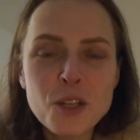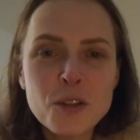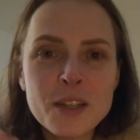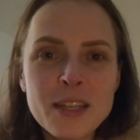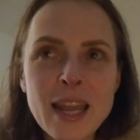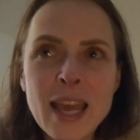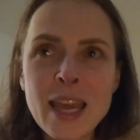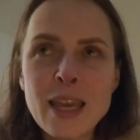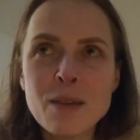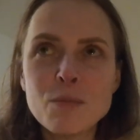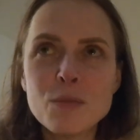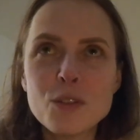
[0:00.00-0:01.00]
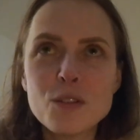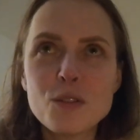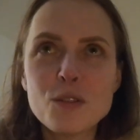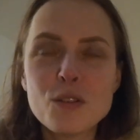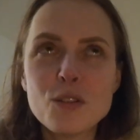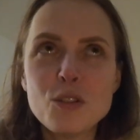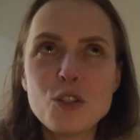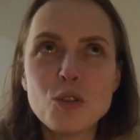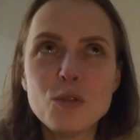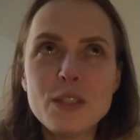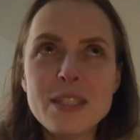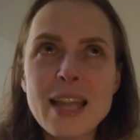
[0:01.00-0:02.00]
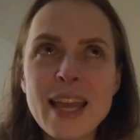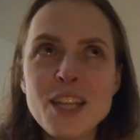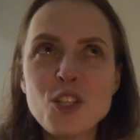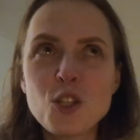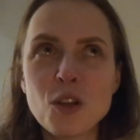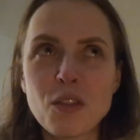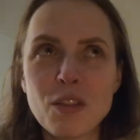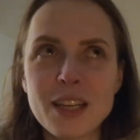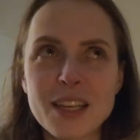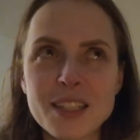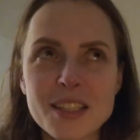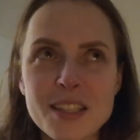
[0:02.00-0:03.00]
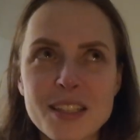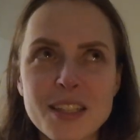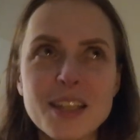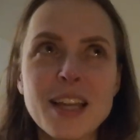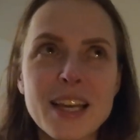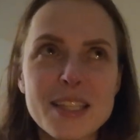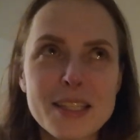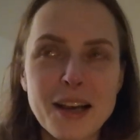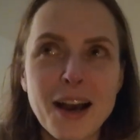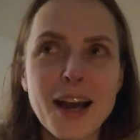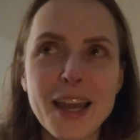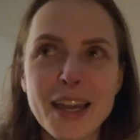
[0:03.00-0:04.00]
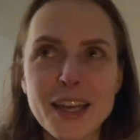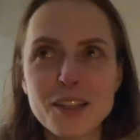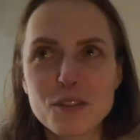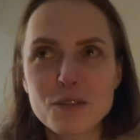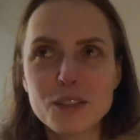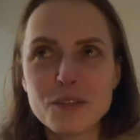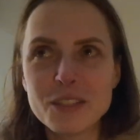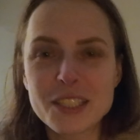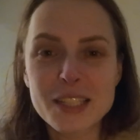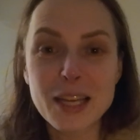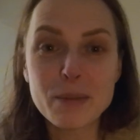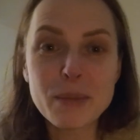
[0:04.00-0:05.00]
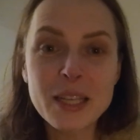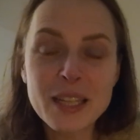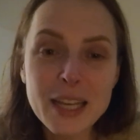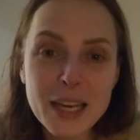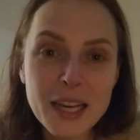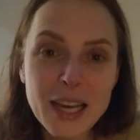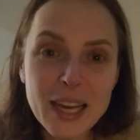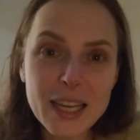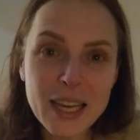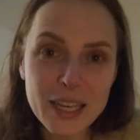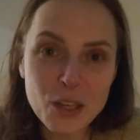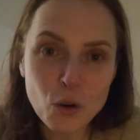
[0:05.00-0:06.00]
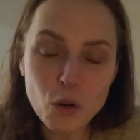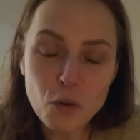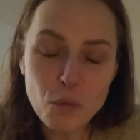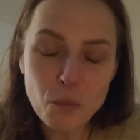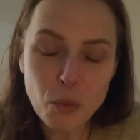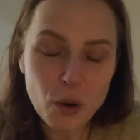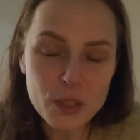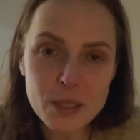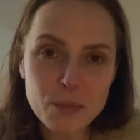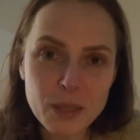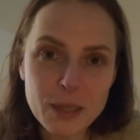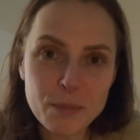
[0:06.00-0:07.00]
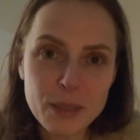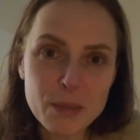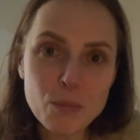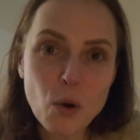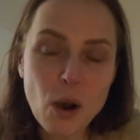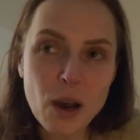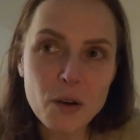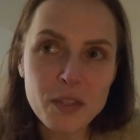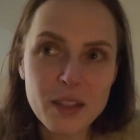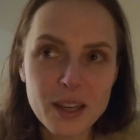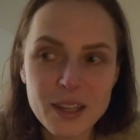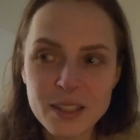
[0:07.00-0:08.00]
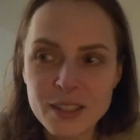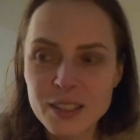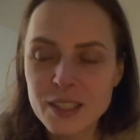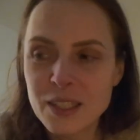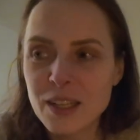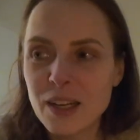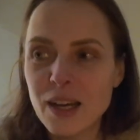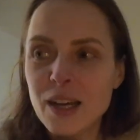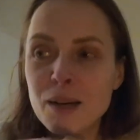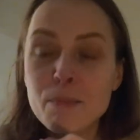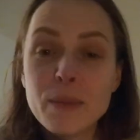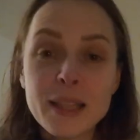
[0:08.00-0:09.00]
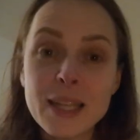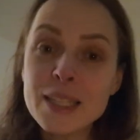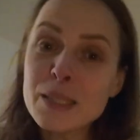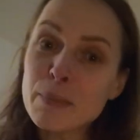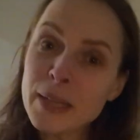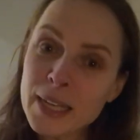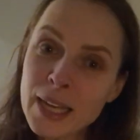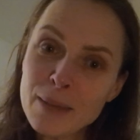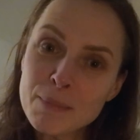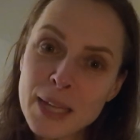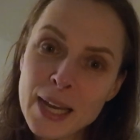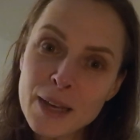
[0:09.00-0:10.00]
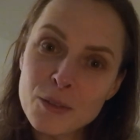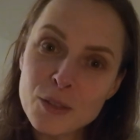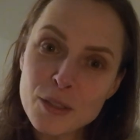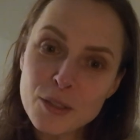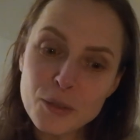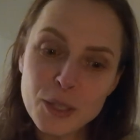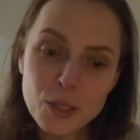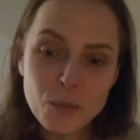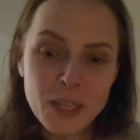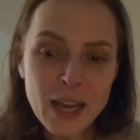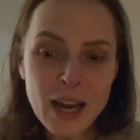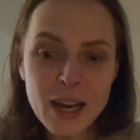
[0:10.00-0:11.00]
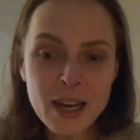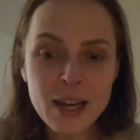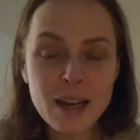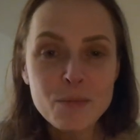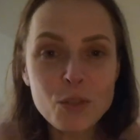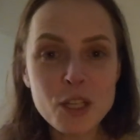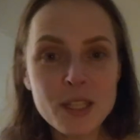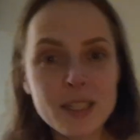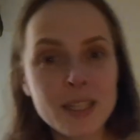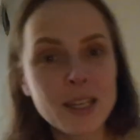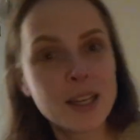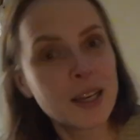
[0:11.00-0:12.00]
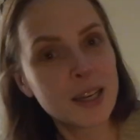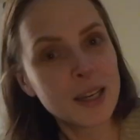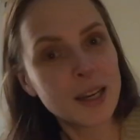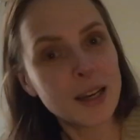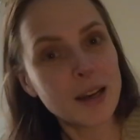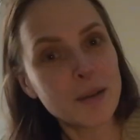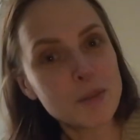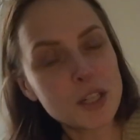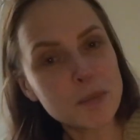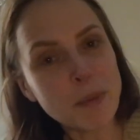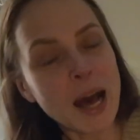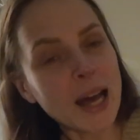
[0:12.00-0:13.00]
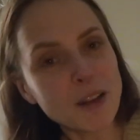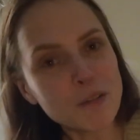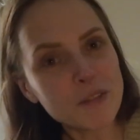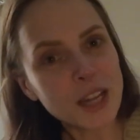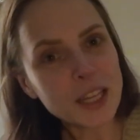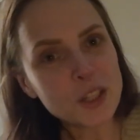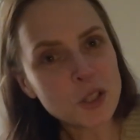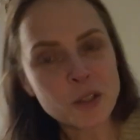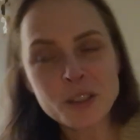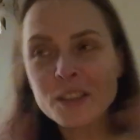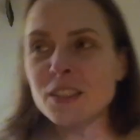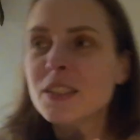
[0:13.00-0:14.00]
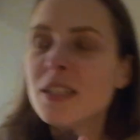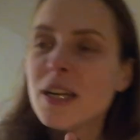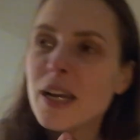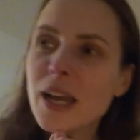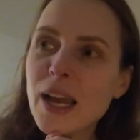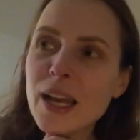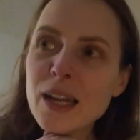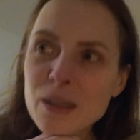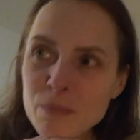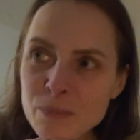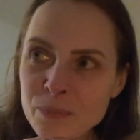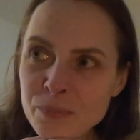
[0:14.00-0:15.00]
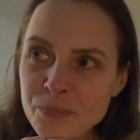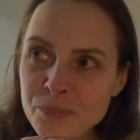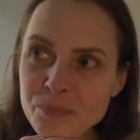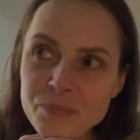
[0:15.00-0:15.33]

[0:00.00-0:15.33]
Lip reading: your name to nature things, a sky and rivers. I mean, it couldn't possibly be more out there. But that's my name now, so here we are. I'm just part of nature. And